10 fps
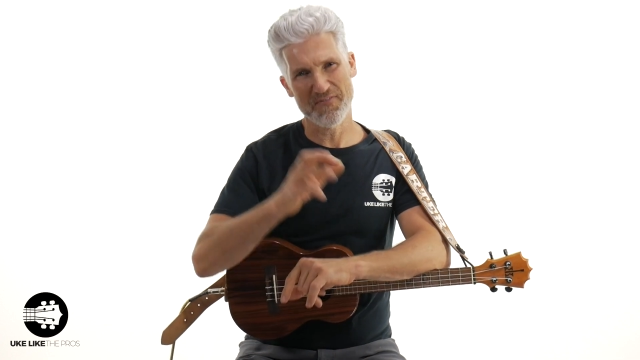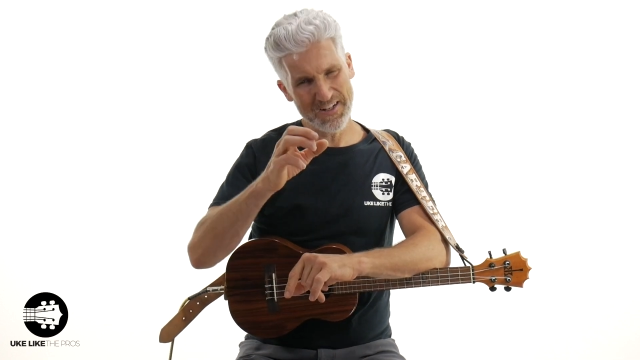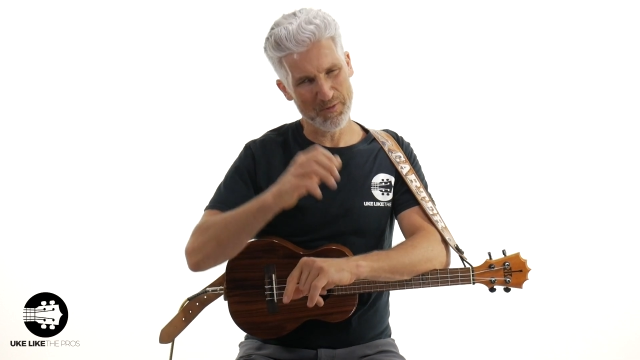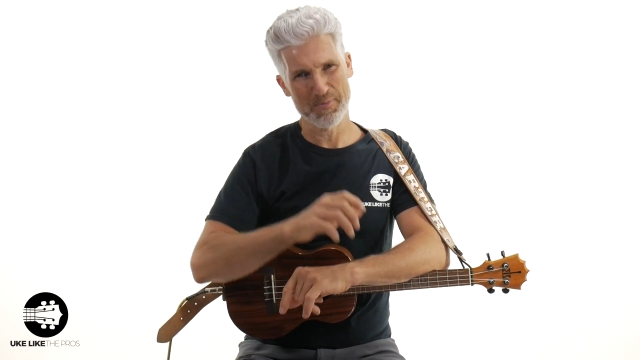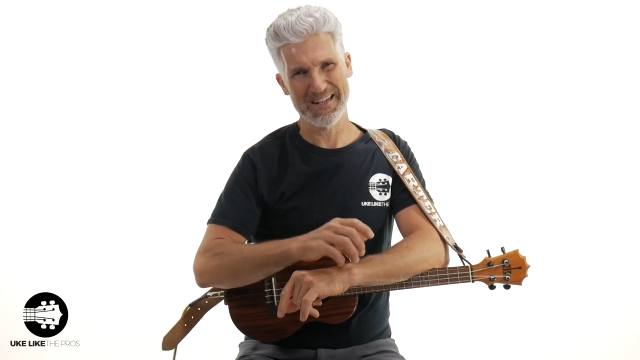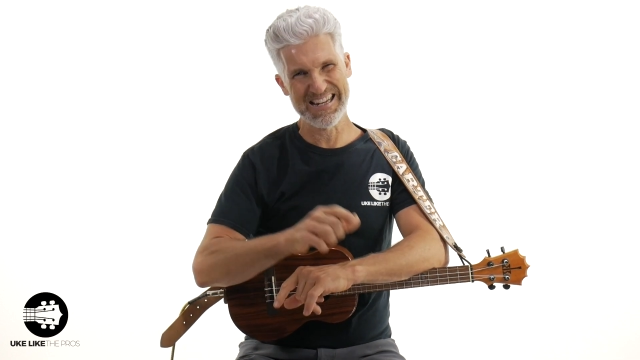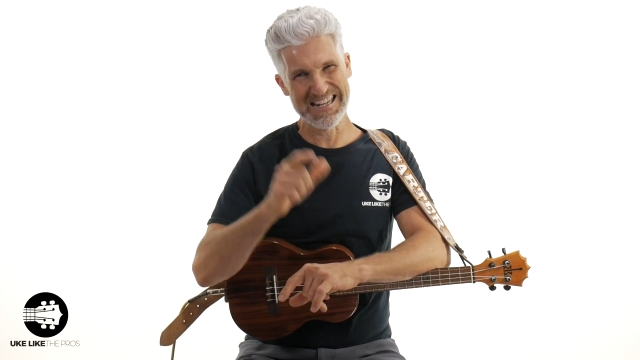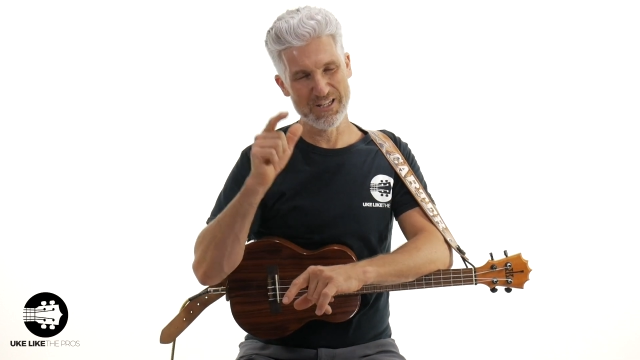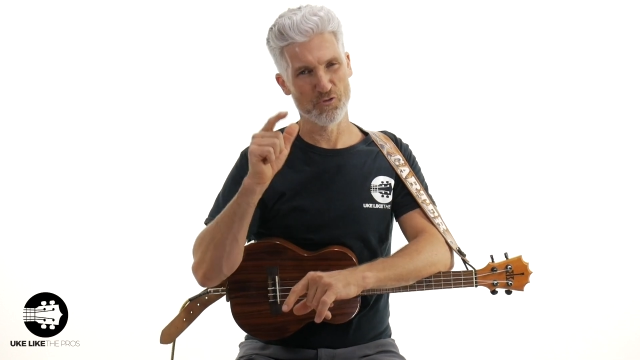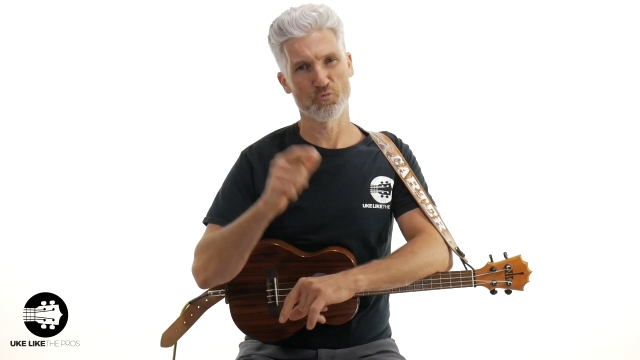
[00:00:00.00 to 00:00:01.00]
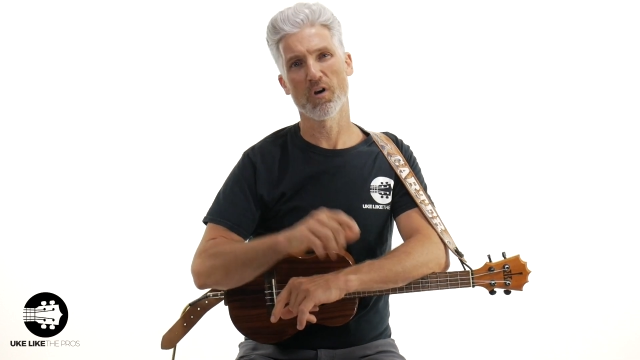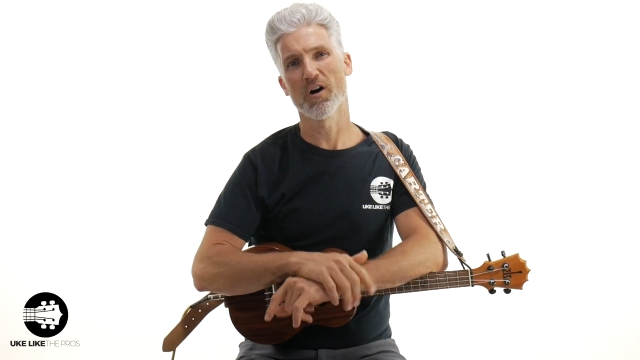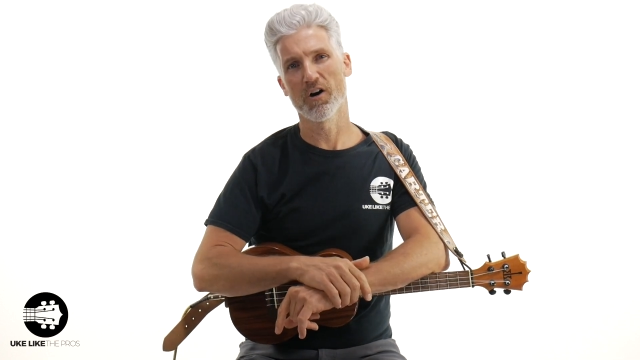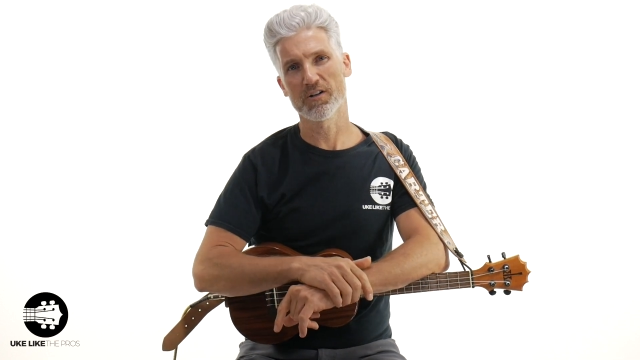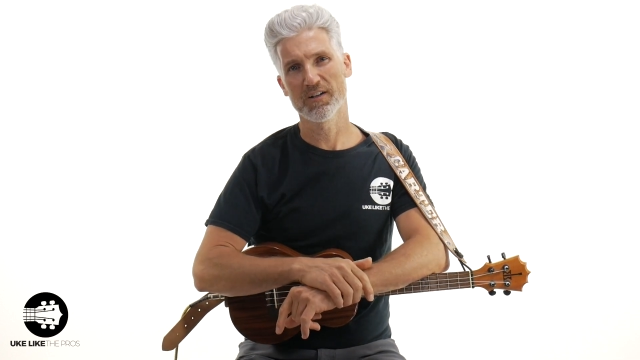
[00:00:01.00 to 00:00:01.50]
picking is
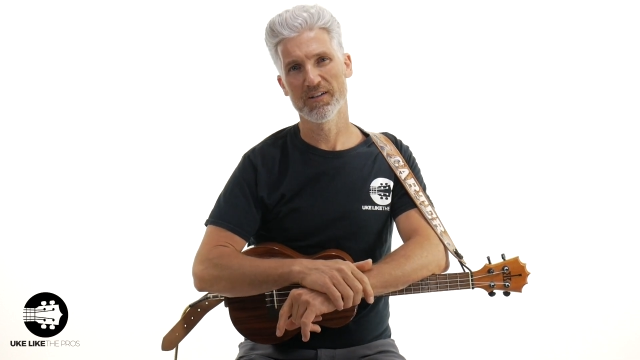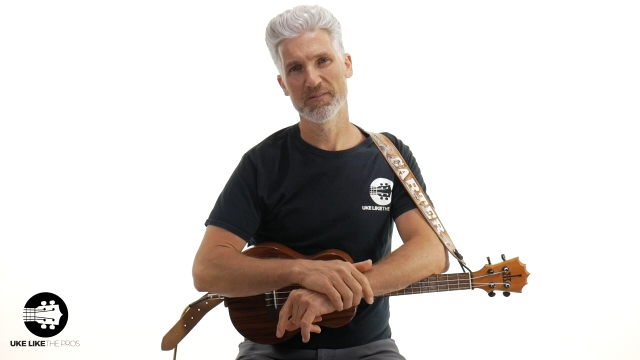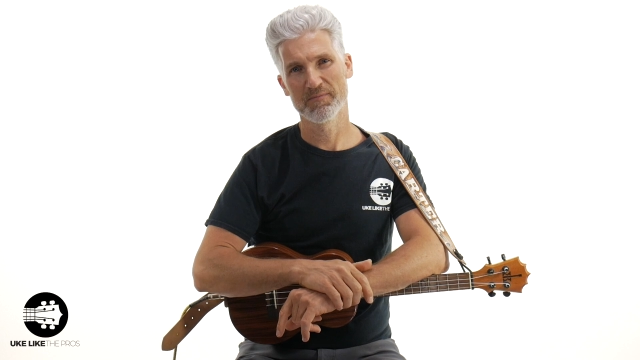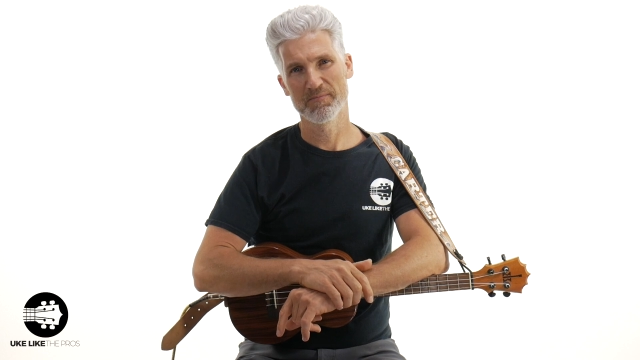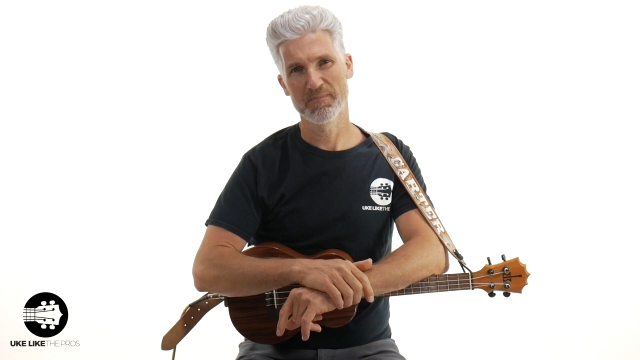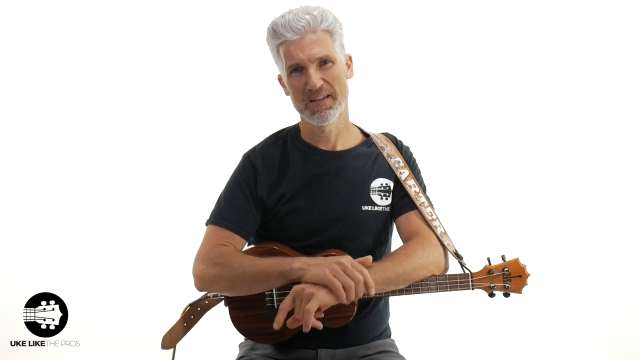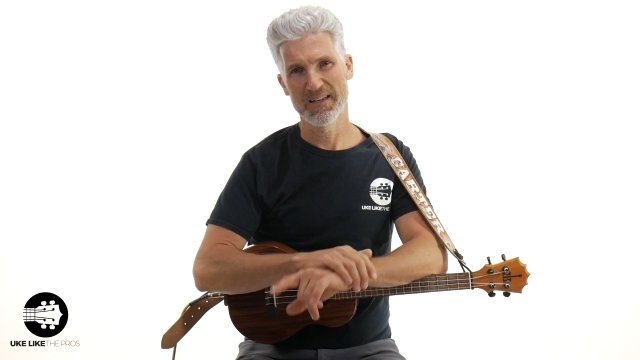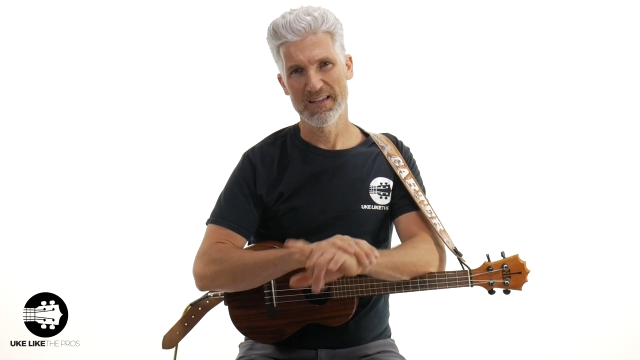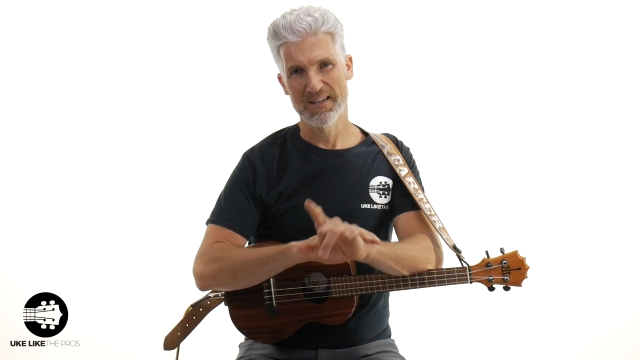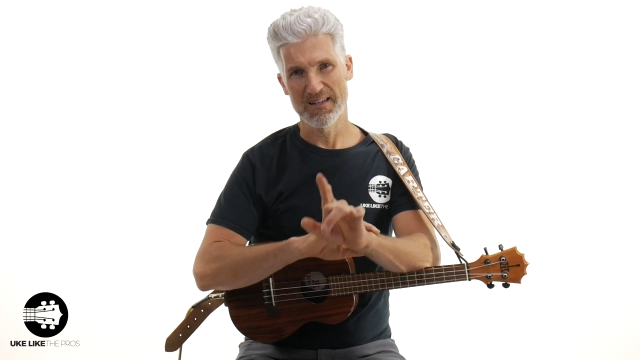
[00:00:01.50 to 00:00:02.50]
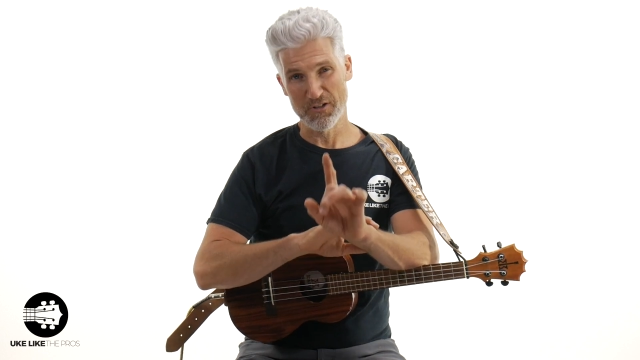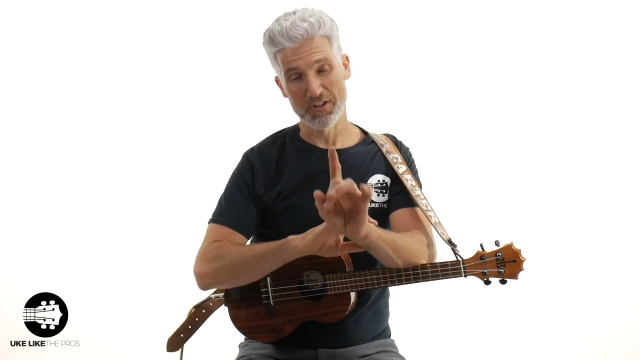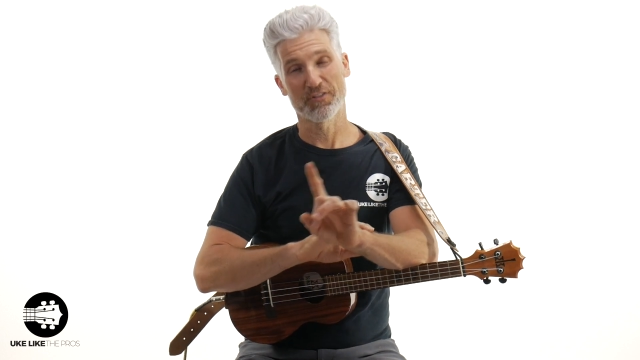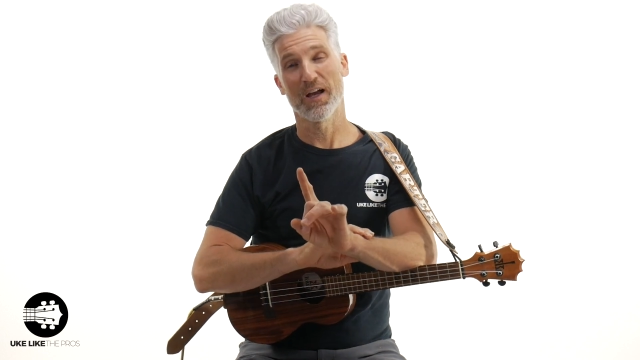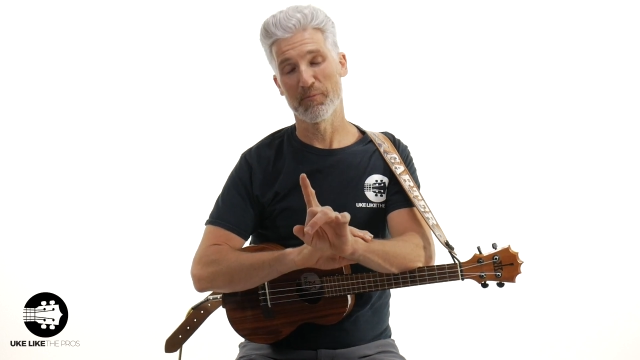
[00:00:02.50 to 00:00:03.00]
wrong. You
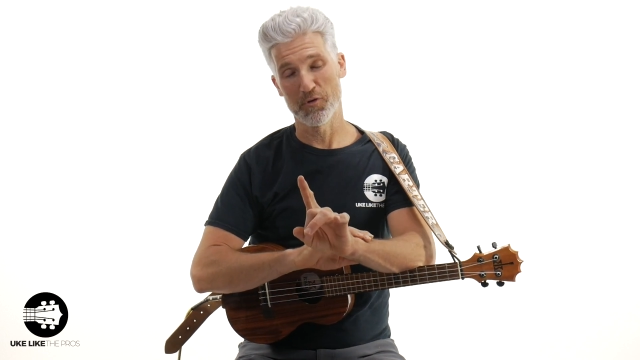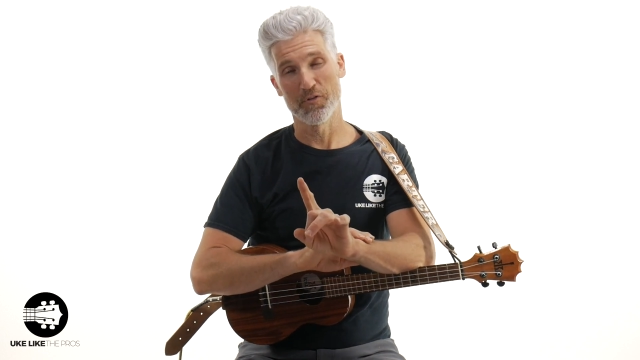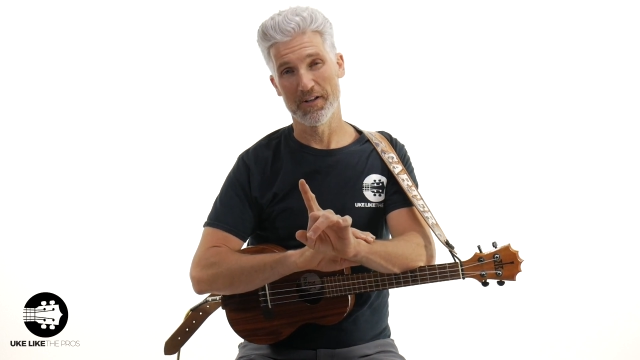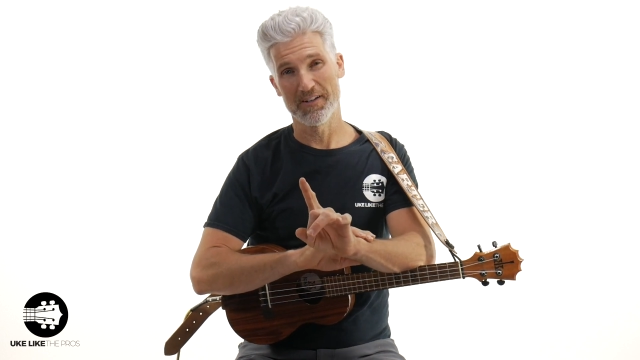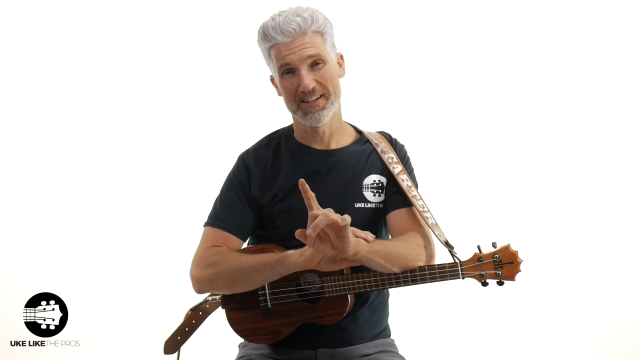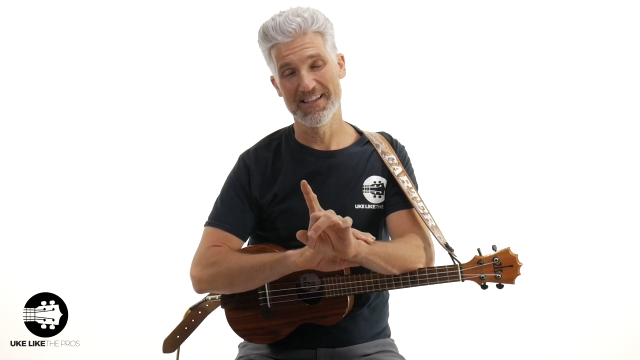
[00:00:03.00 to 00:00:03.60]
need to stop doing it.